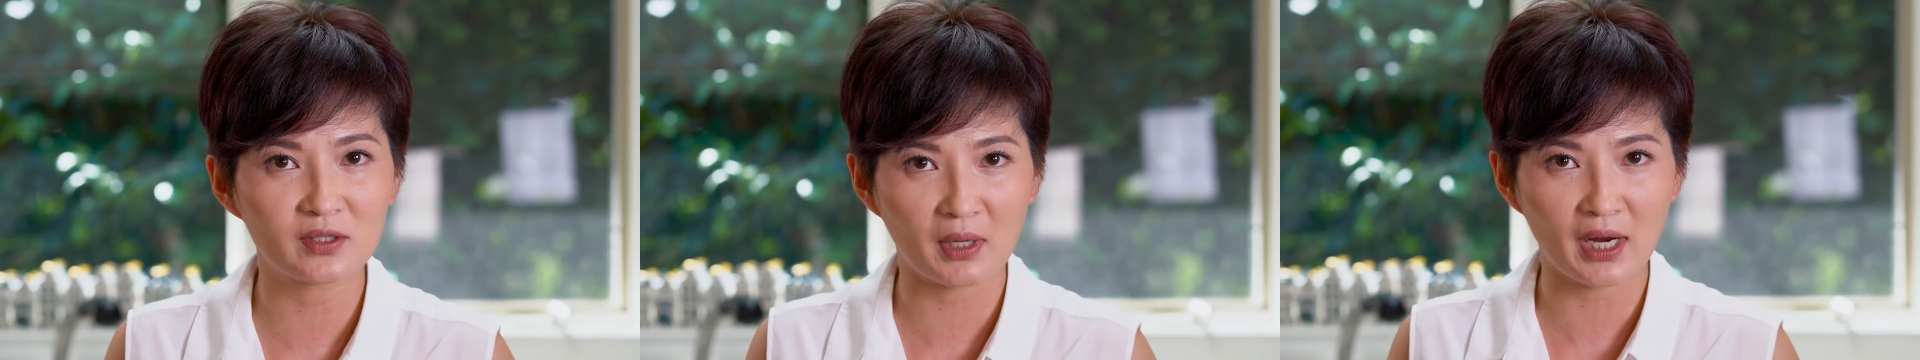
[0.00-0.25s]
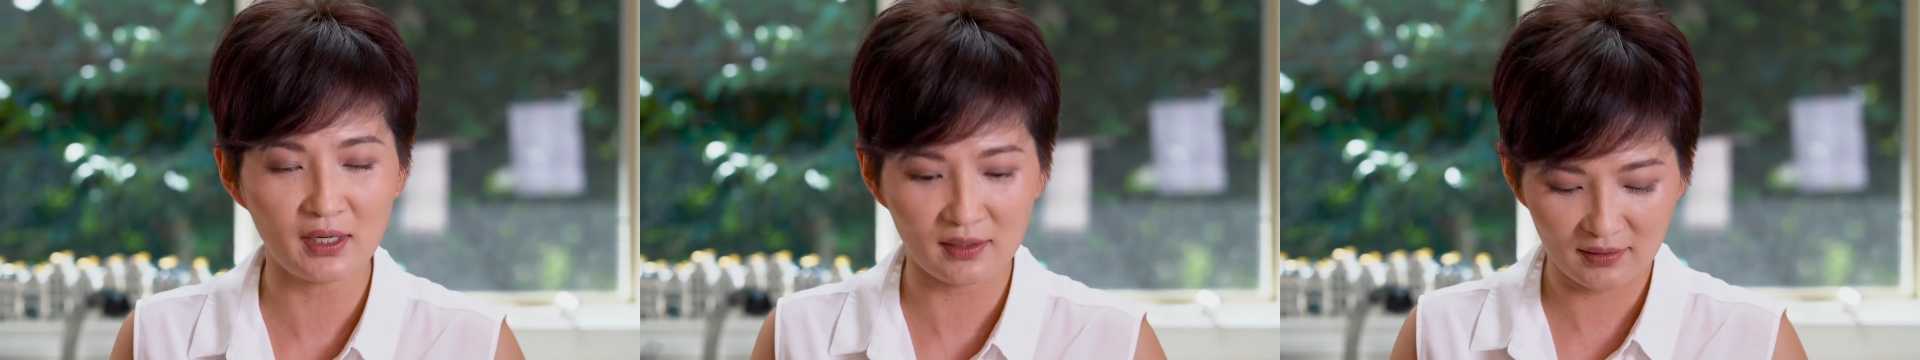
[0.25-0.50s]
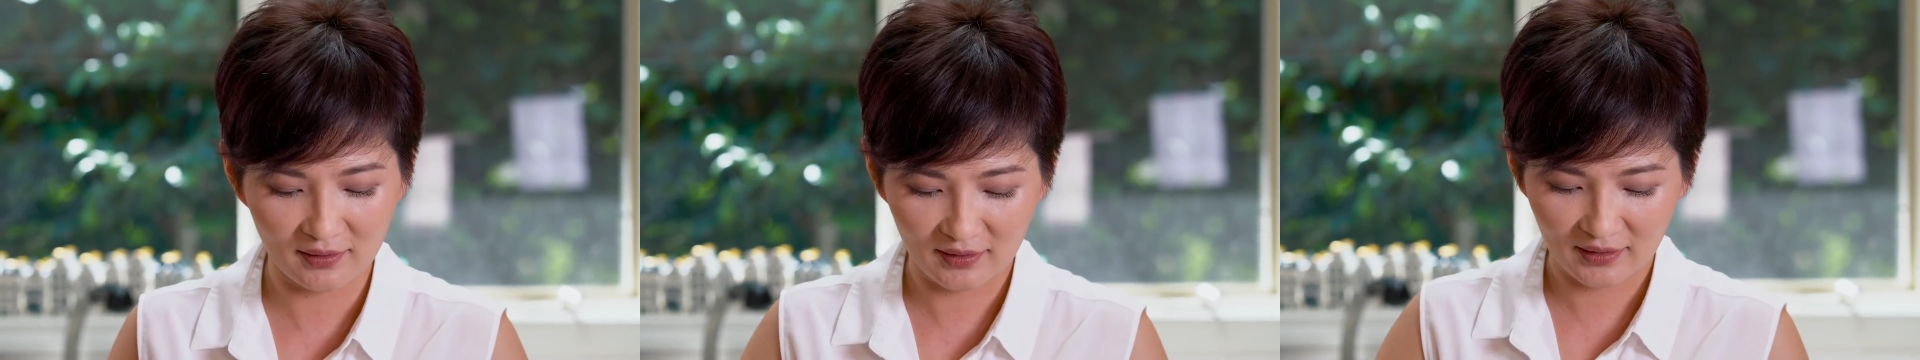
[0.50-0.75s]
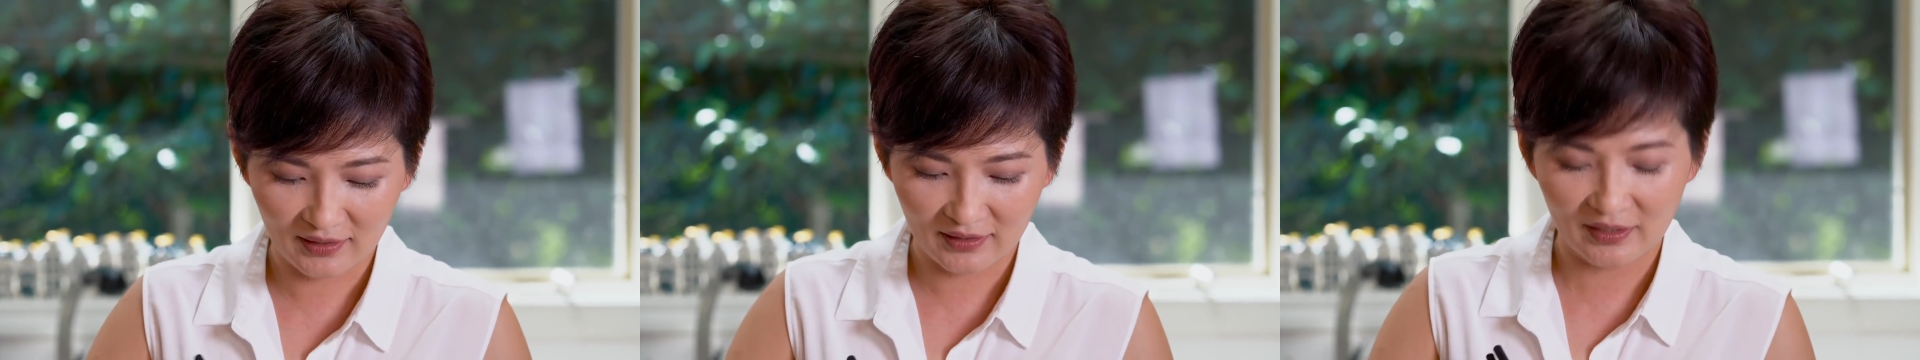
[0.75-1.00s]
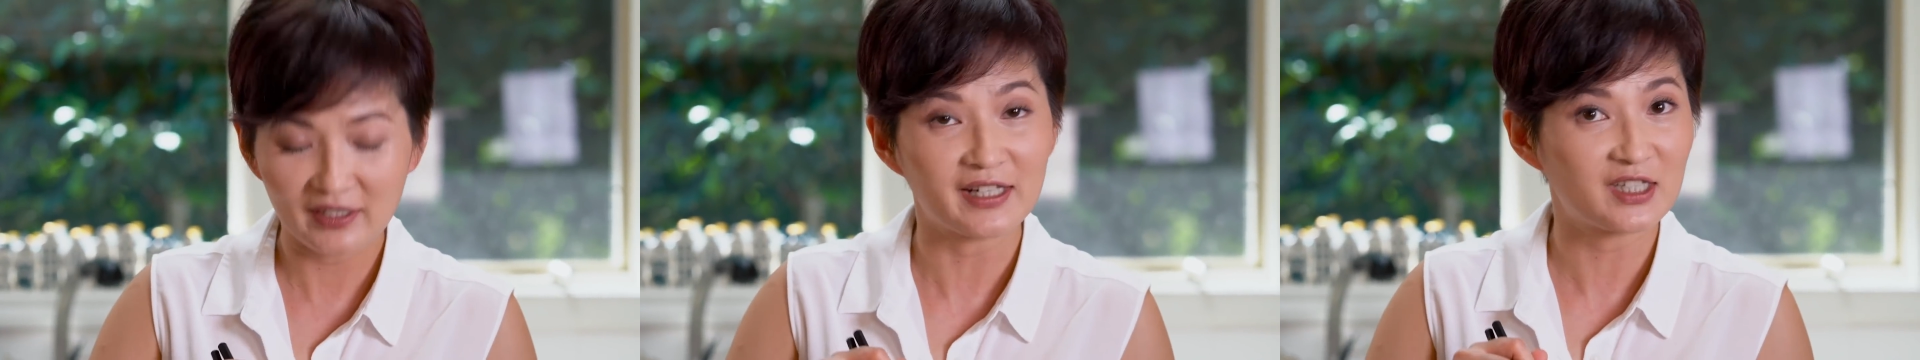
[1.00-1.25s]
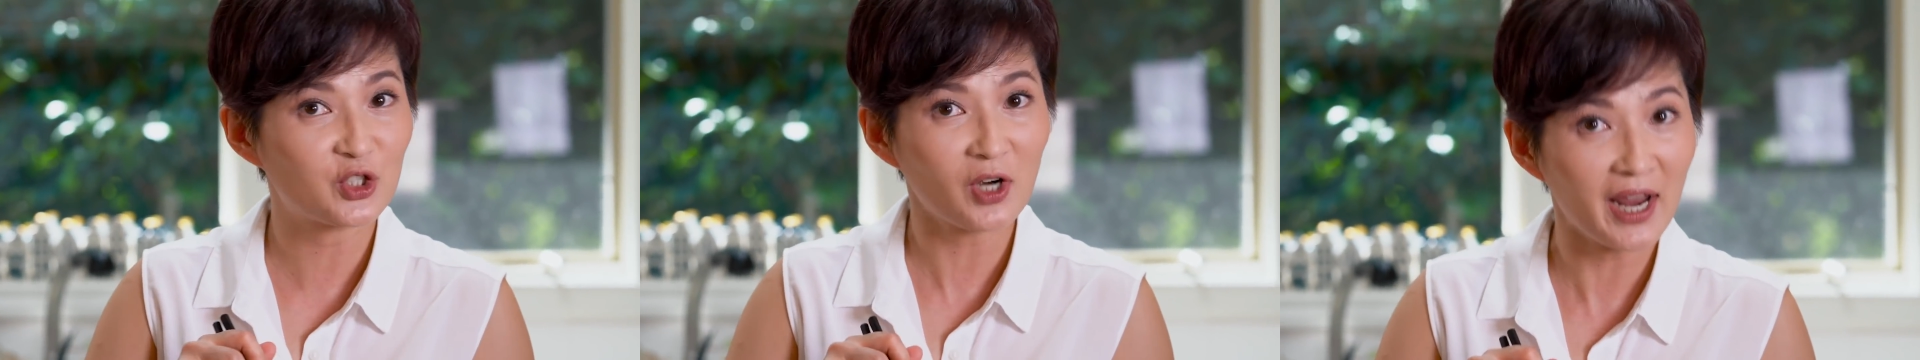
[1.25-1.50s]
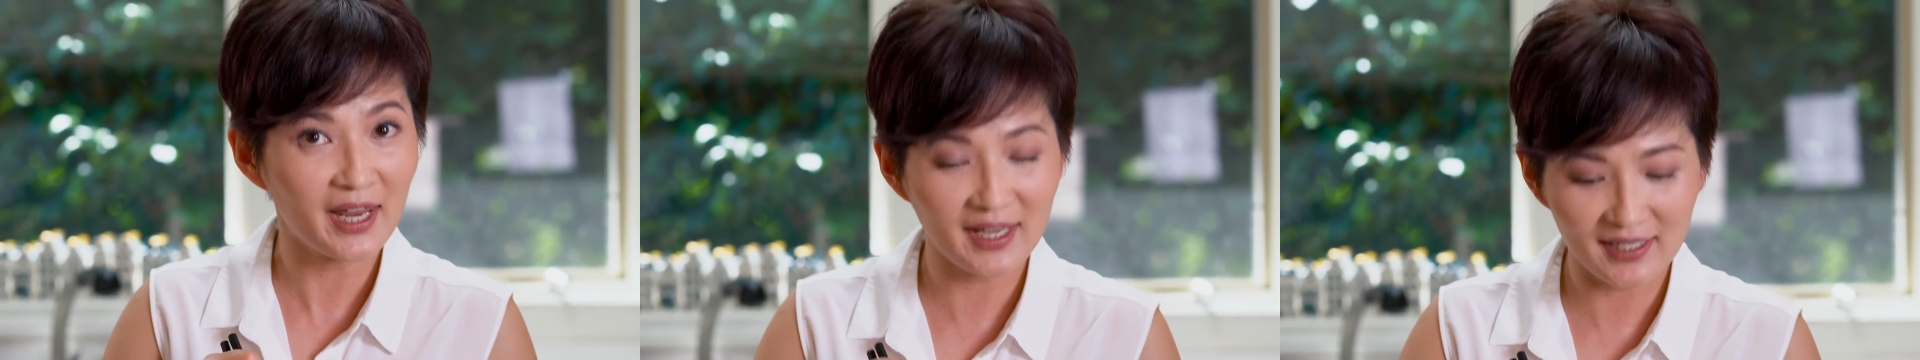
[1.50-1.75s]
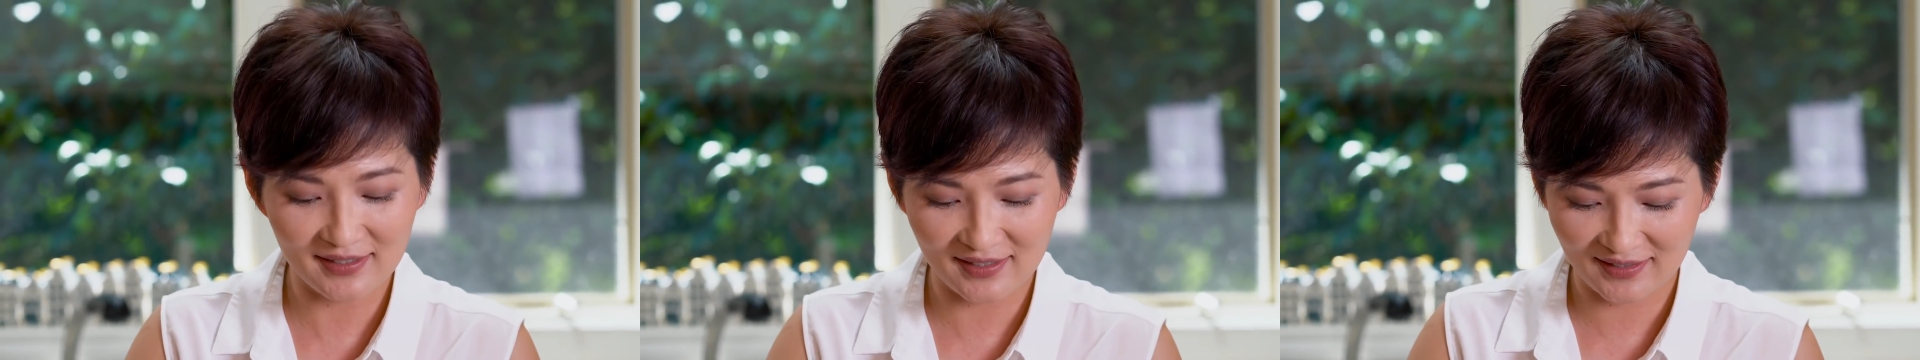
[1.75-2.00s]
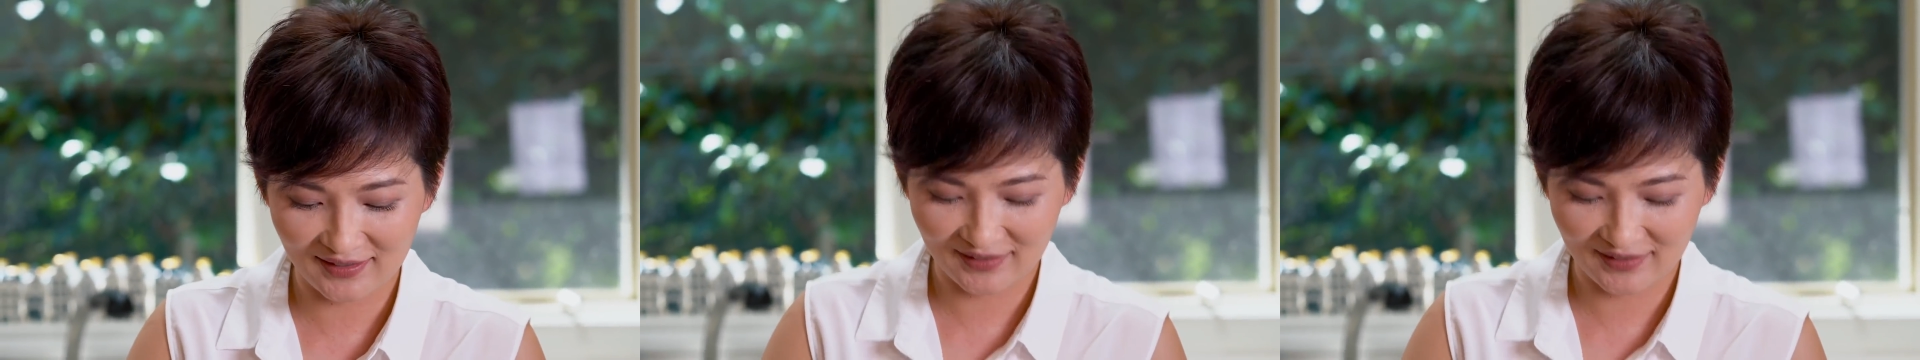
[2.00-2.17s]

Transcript: right? Let's try it.